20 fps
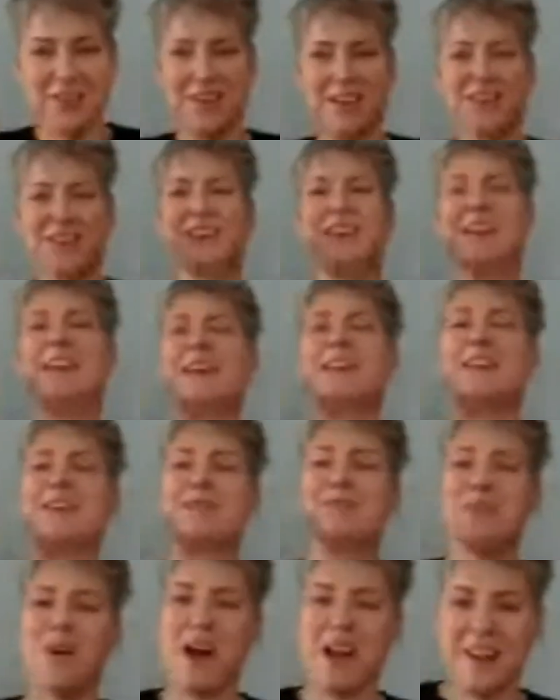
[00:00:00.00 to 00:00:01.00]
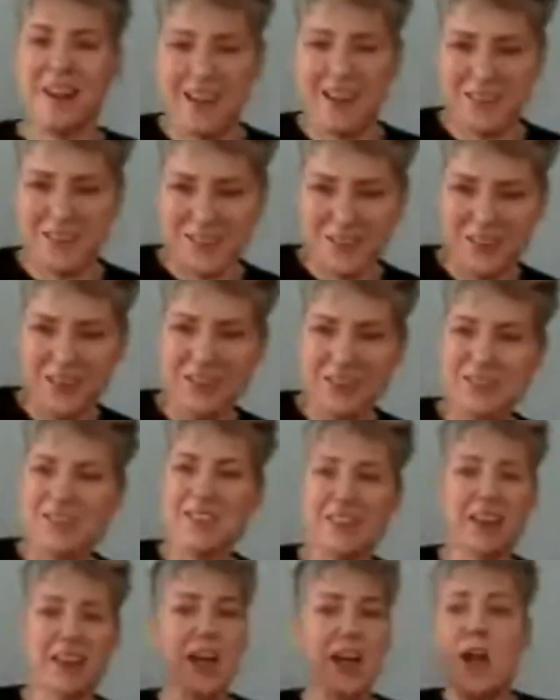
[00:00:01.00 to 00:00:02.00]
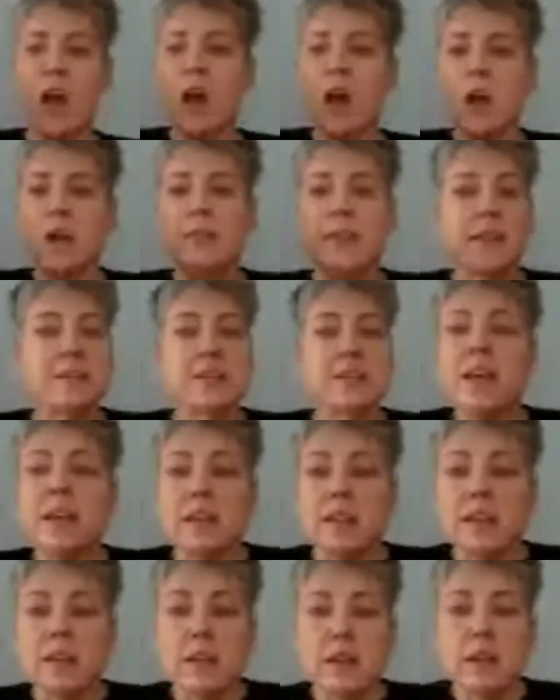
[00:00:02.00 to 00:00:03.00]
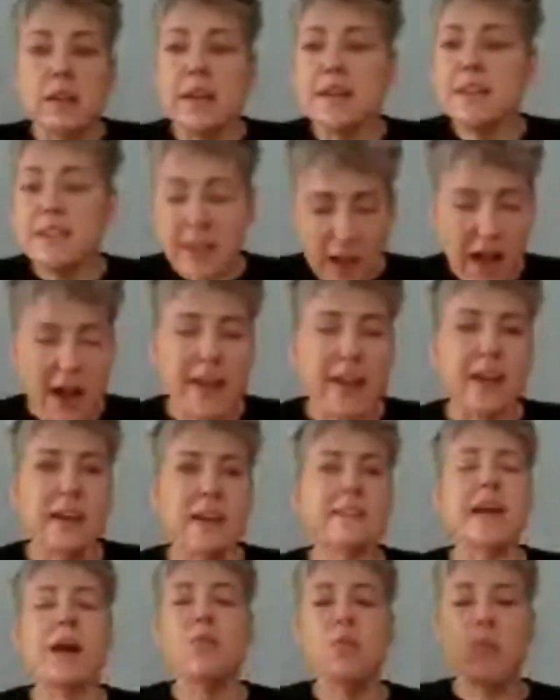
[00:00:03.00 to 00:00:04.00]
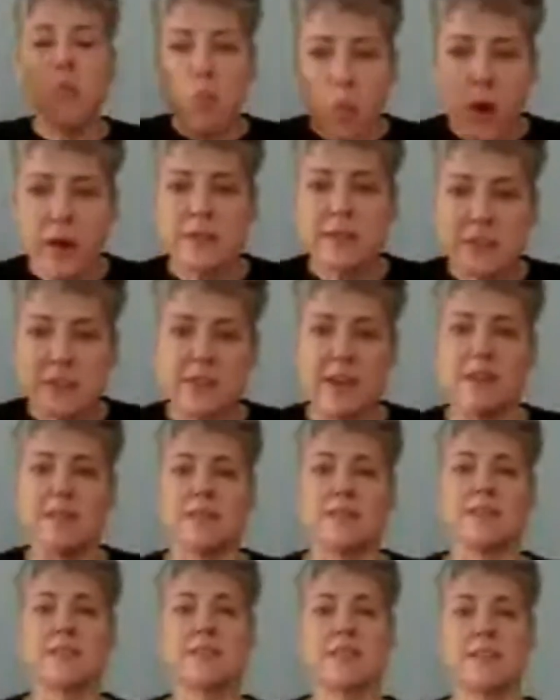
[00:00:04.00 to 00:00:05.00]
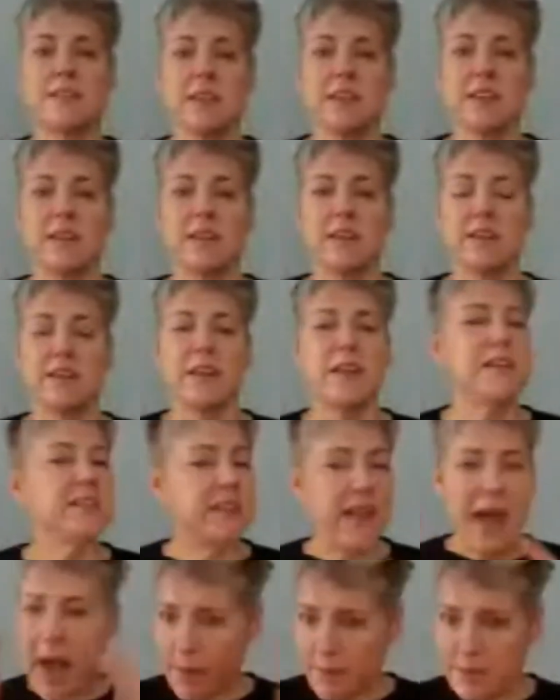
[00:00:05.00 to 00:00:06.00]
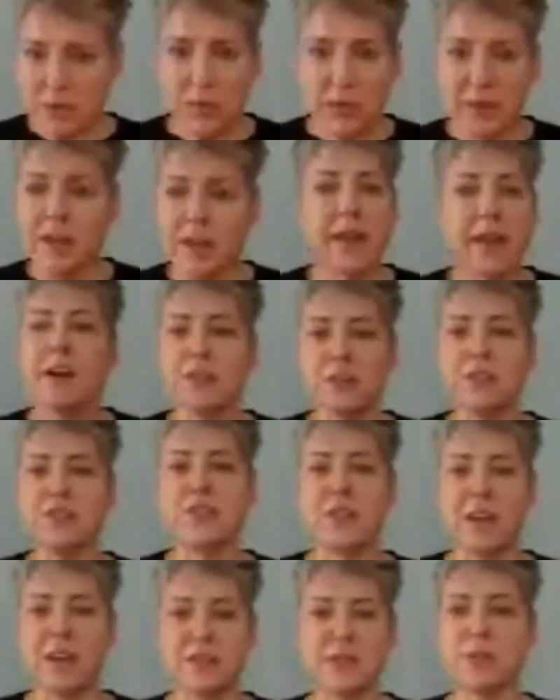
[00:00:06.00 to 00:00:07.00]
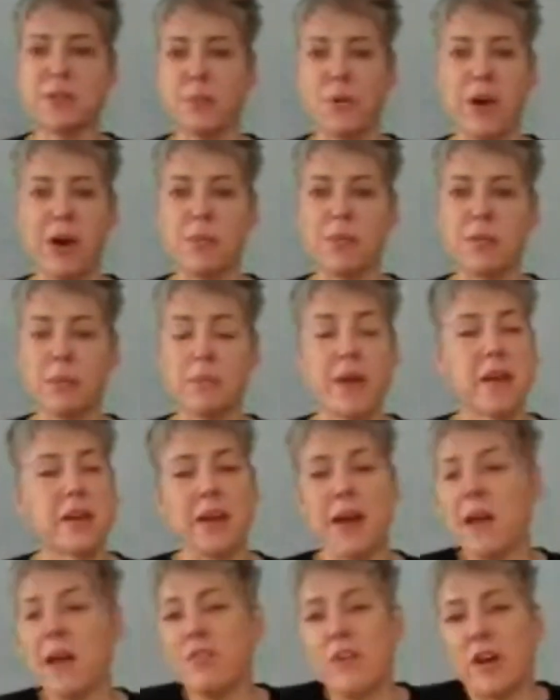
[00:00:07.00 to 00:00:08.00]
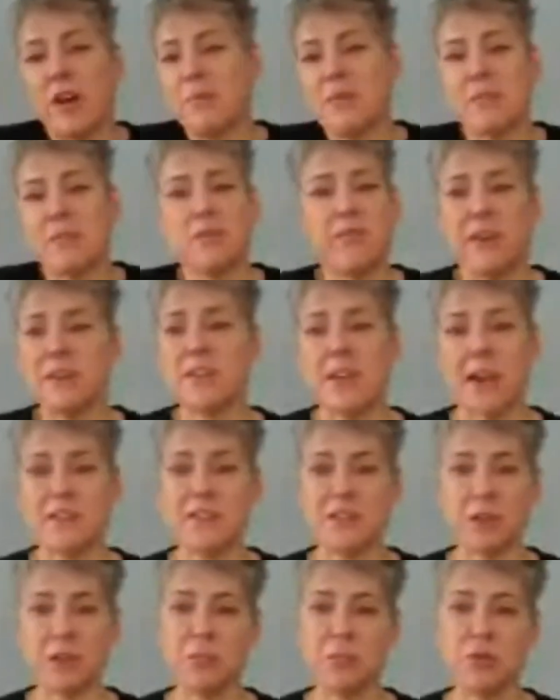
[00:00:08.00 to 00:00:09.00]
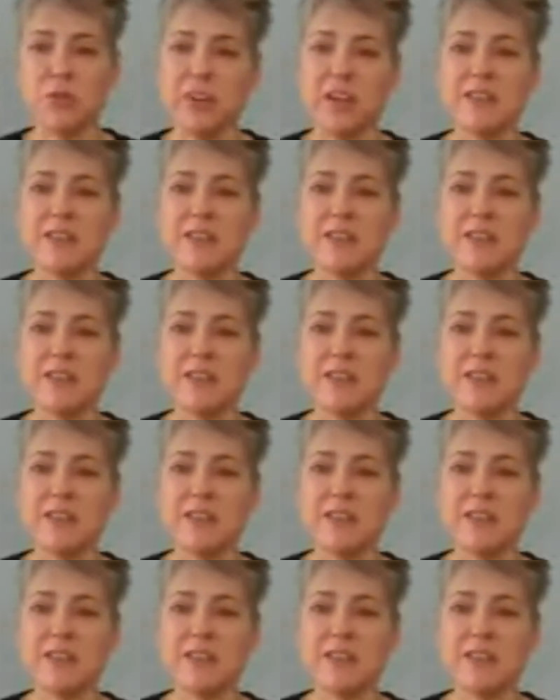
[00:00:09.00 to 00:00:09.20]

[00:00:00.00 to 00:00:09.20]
like it was like a kid at a rock concert. It was like, that's it. He's got it. That one sentence. He's absolutely, he understands the problem. And it, I thought it was a fantastic